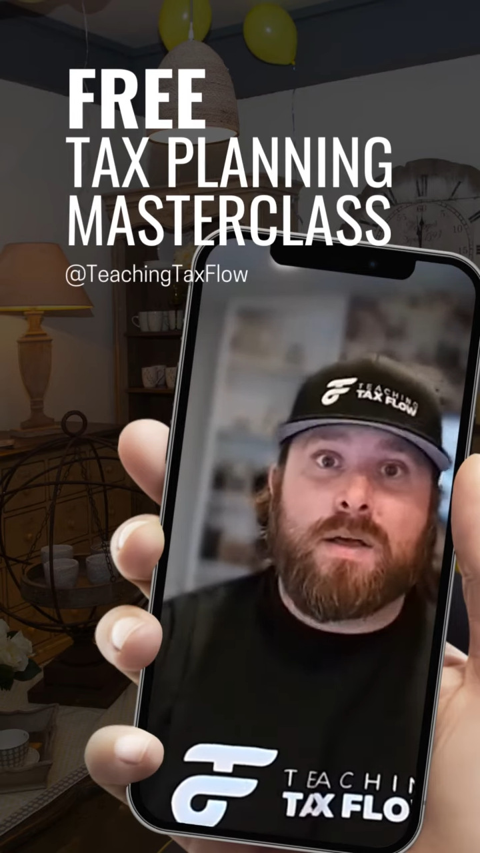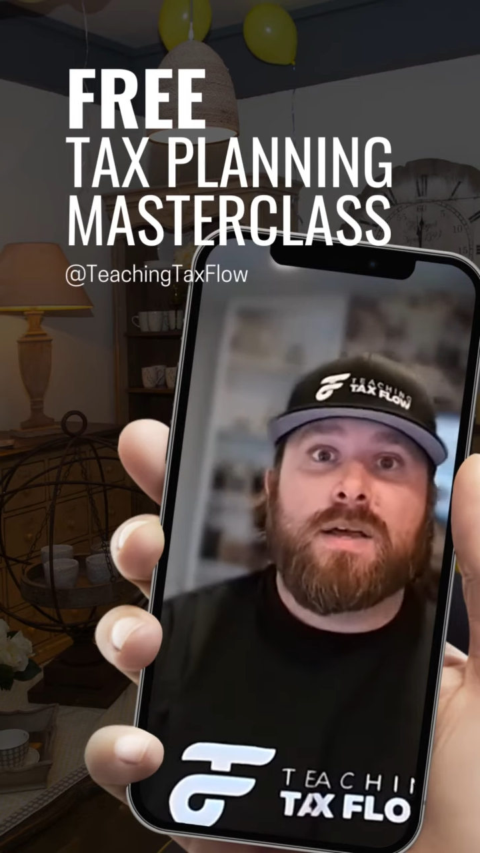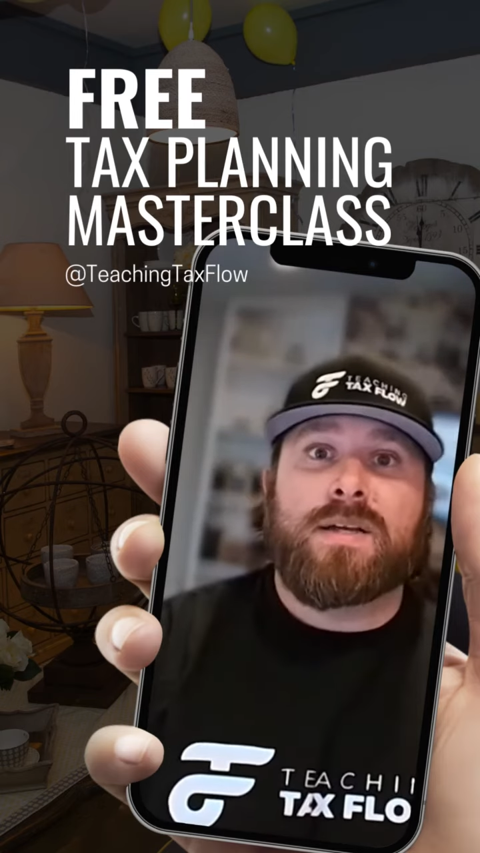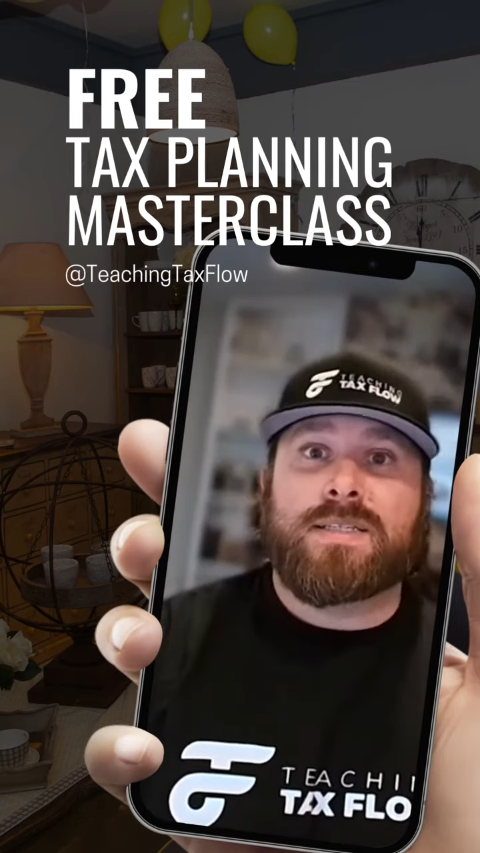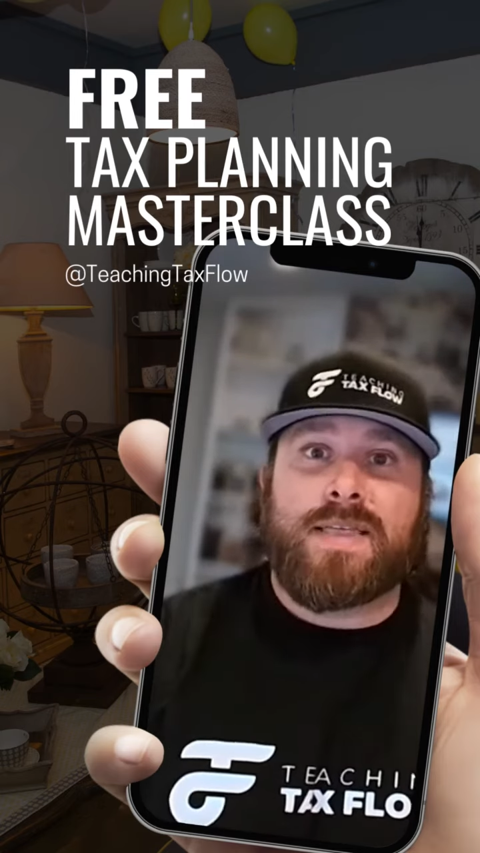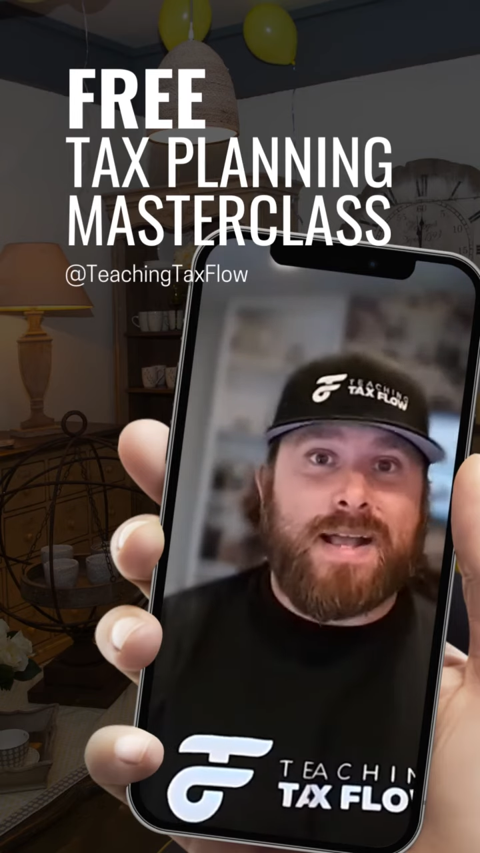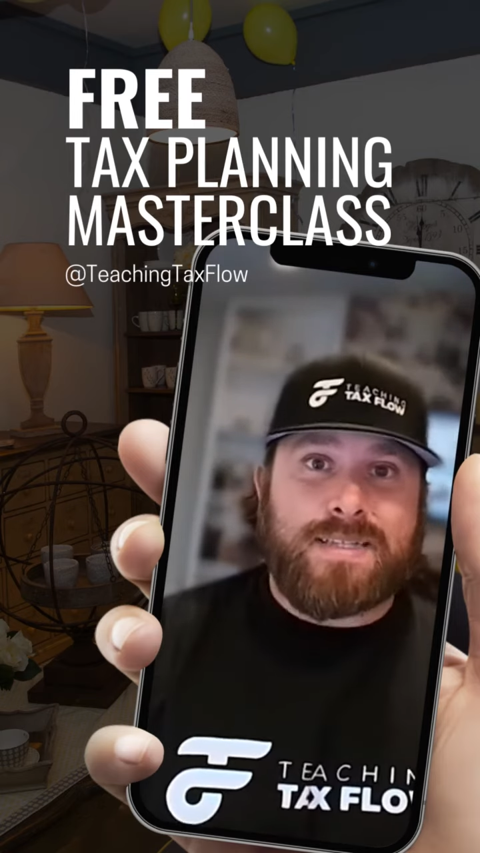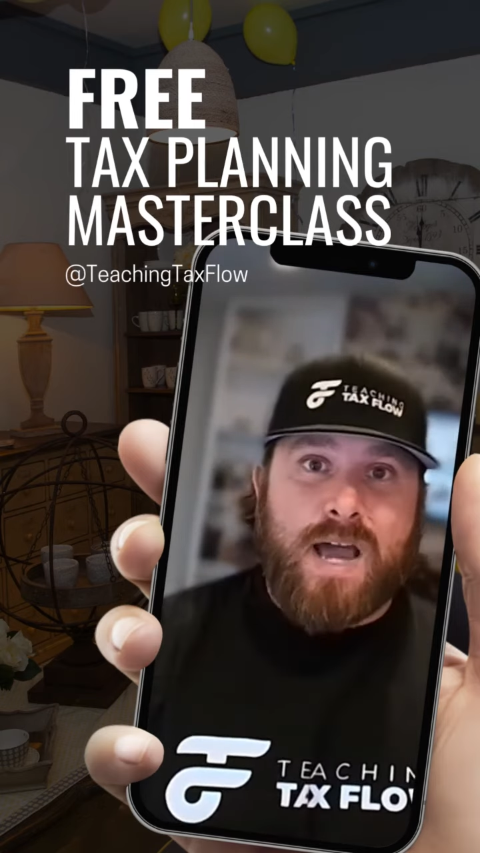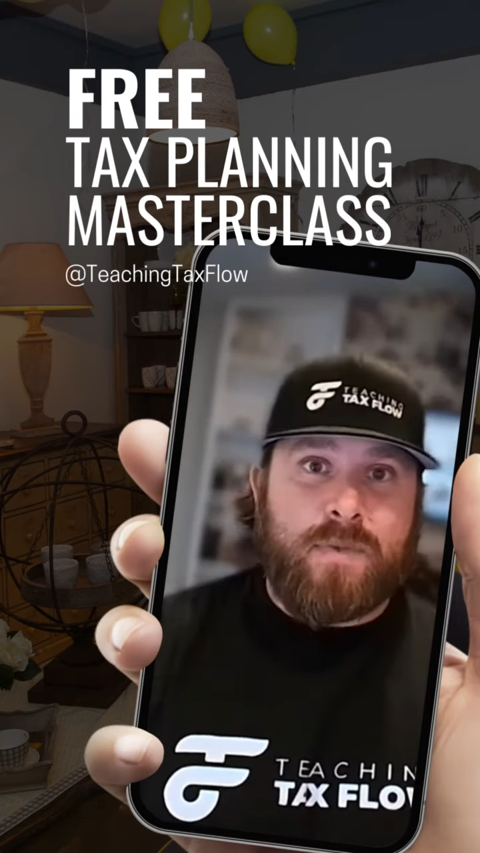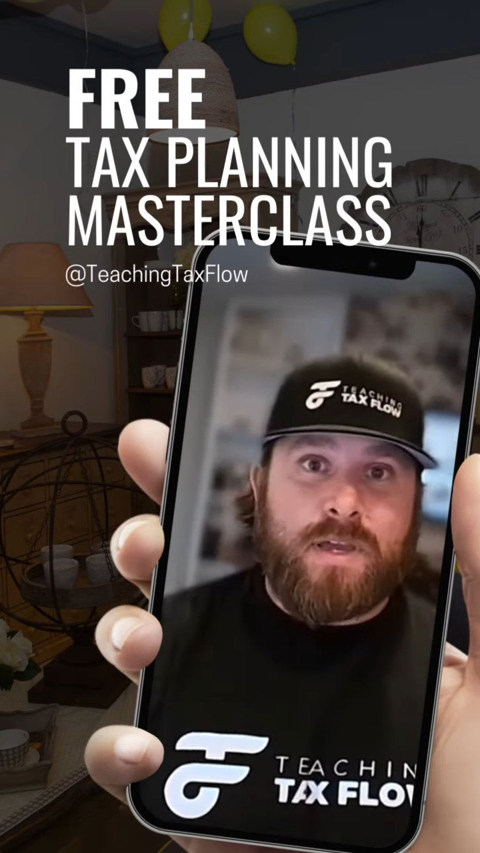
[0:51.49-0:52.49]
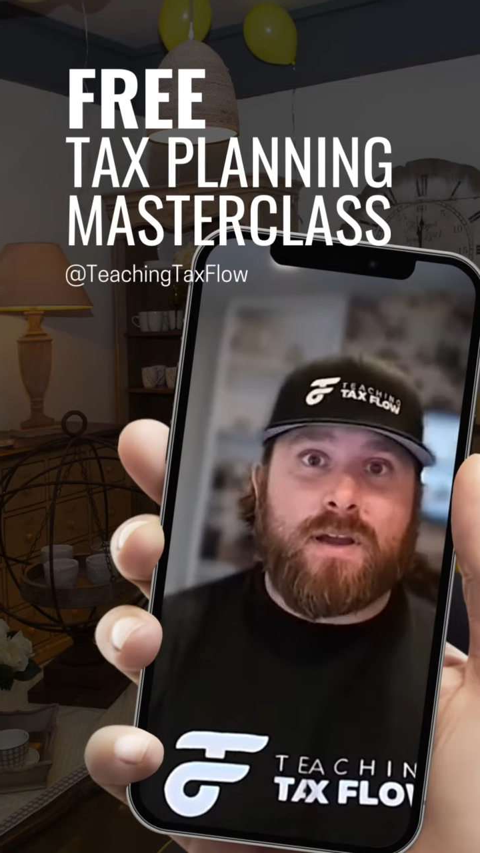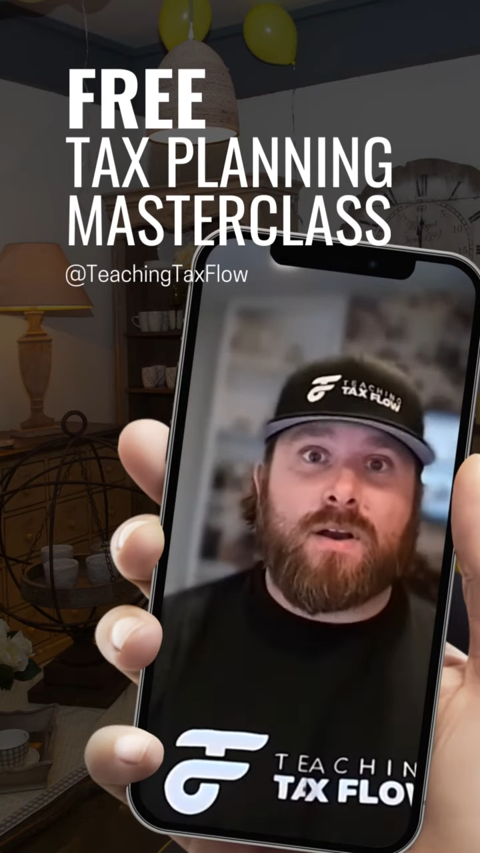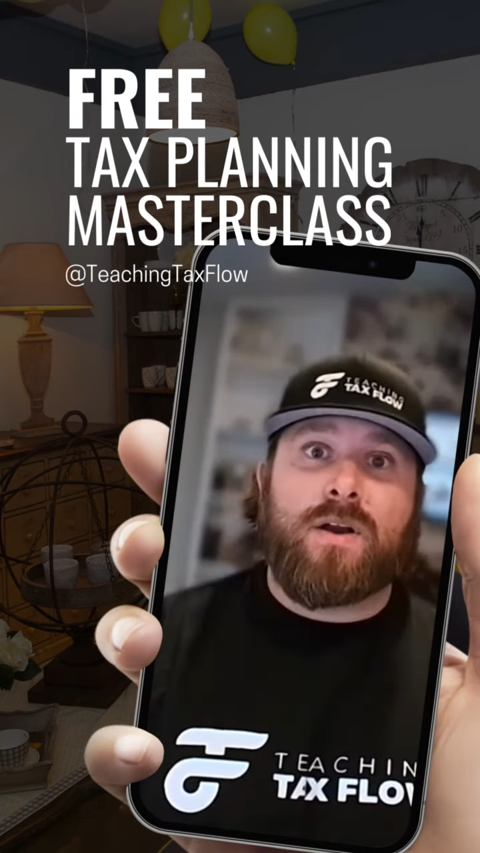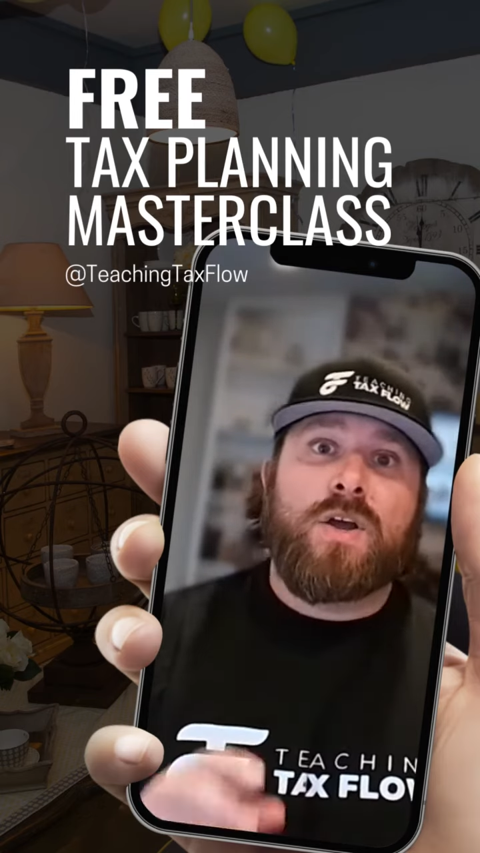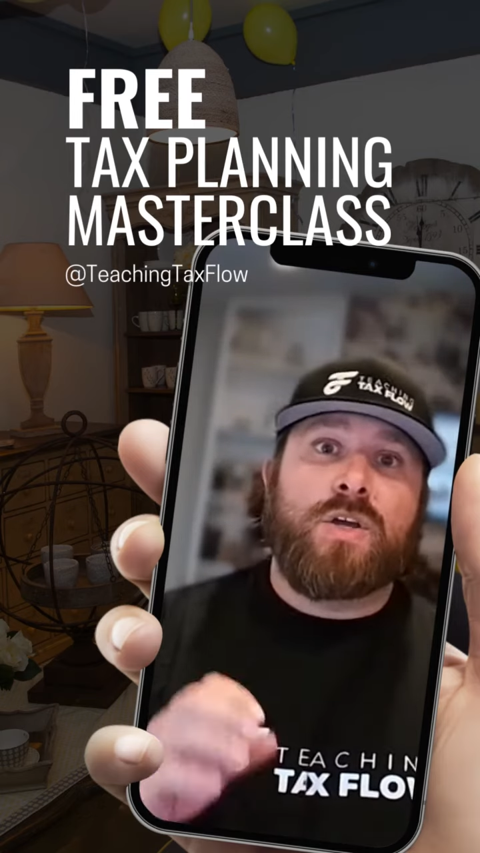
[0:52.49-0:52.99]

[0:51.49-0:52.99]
It's that time of year.